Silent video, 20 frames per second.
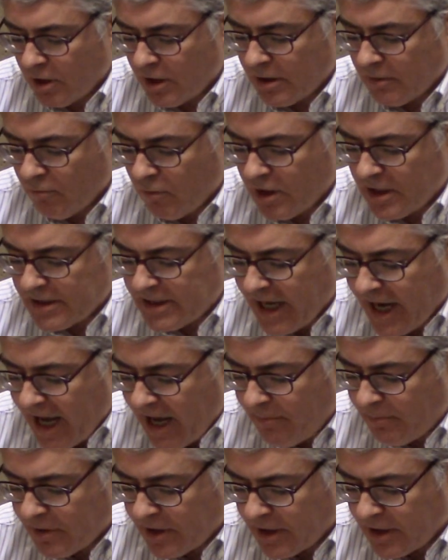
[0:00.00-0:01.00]
what is
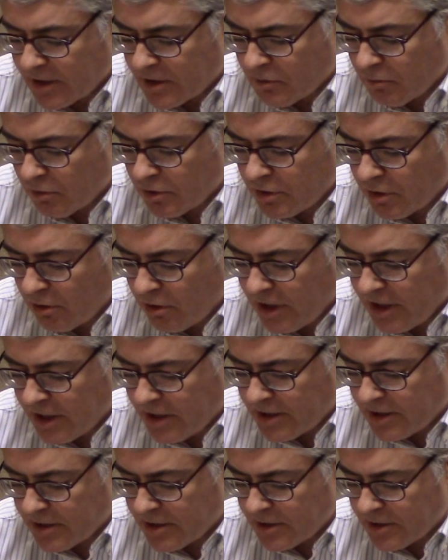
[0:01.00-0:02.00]
happening is we're
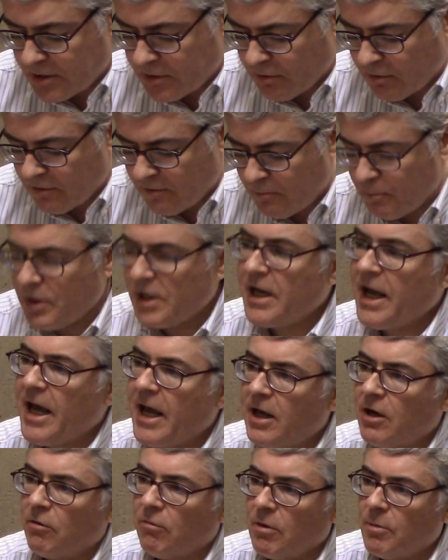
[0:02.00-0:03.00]
turning into this sort of
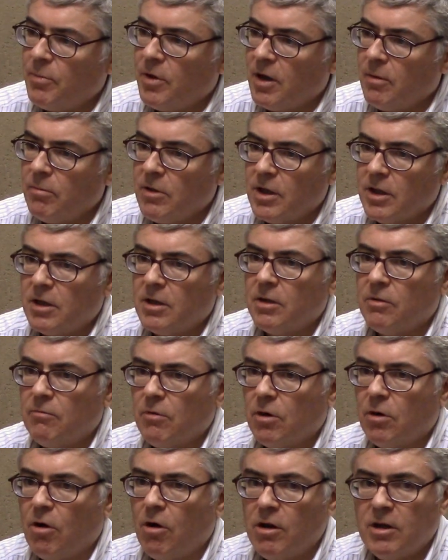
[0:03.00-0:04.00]
banana republic
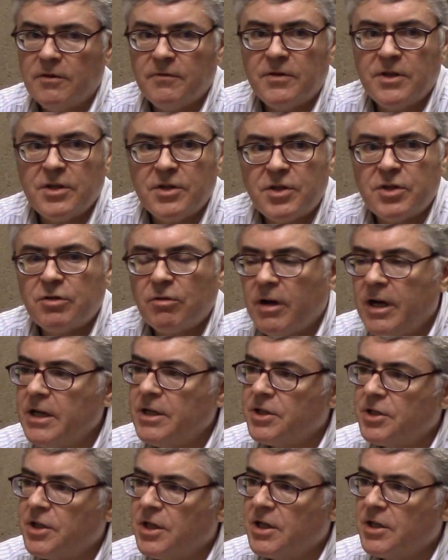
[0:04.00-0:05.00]
where all of these
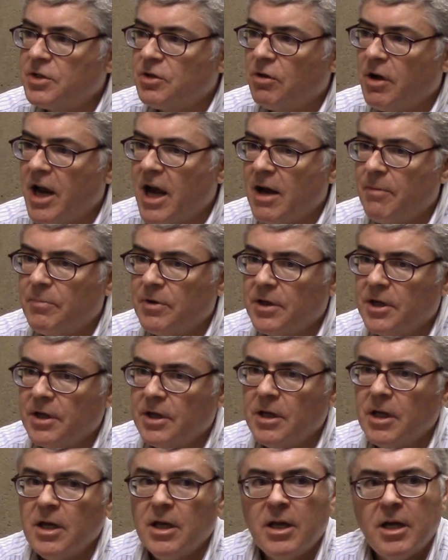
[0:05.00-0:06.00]
strange things are
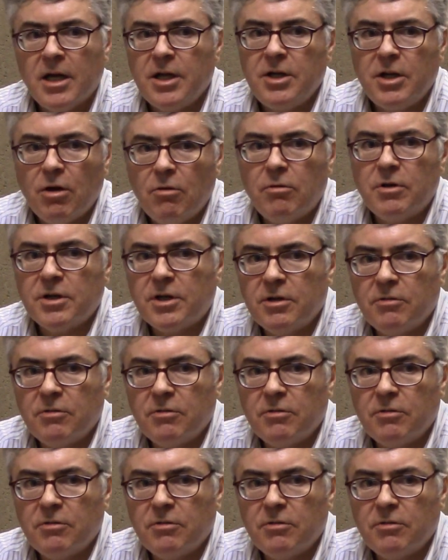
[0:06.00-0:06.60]
happening and no